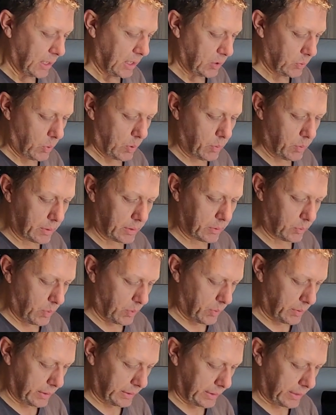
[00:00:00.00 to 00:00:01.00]
We want
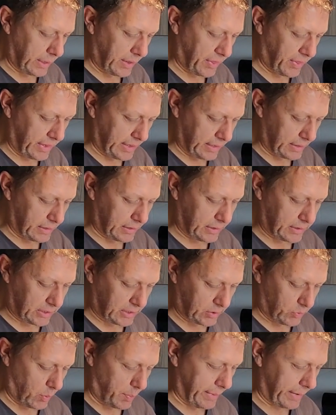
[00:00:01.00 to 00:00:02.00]
to get a thickness
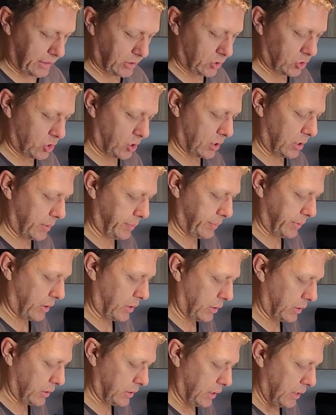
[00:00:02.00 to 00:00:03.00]
because we're making chocolate
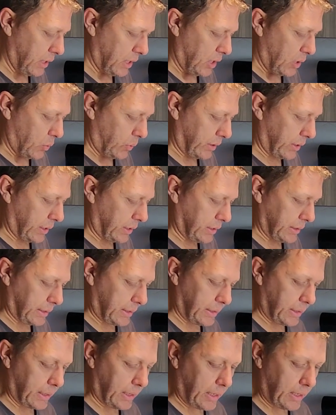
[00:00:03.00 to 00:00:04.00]
bark. We're going to
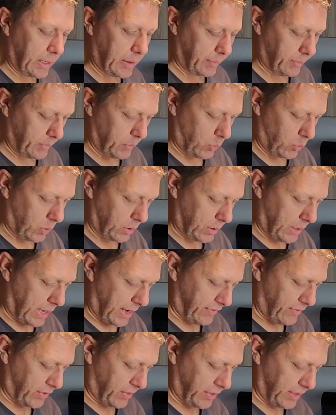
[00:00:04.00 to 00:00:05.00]
get want to
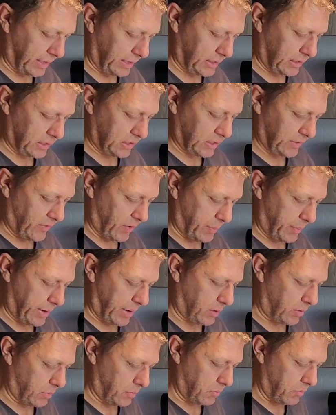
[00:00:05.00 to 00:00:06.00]
have a thickness of
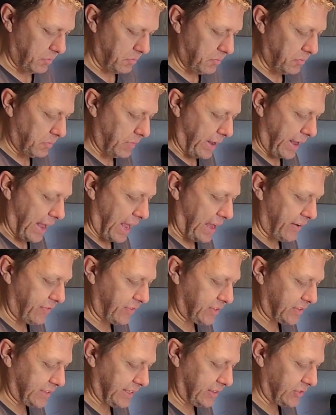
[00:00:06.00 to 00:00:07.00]
about 1/2
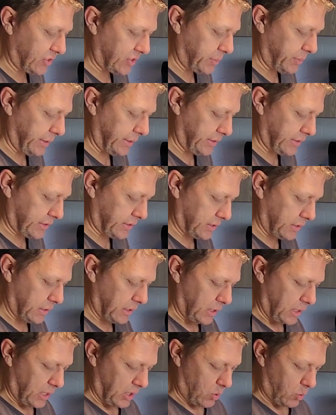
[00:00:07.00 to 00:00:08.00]
centimeter,
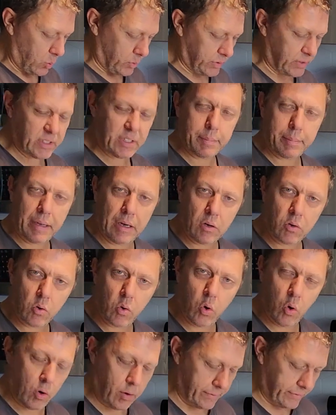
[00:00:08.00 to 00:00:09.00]
which is about
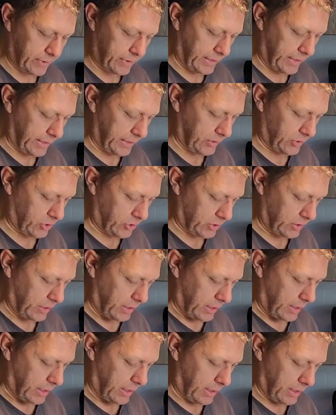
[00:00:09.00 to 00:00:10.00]
1/4 inch,
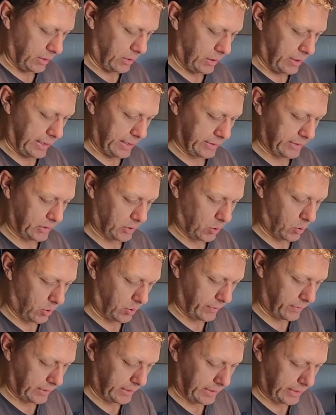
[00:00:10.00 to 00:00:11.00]
a little less than
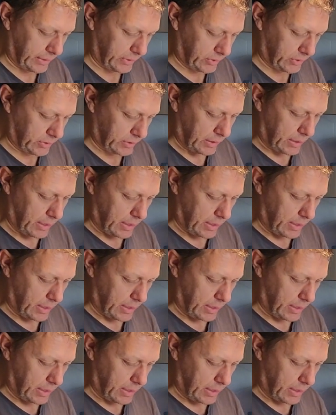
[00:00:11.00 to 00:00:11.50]
1/4 inch.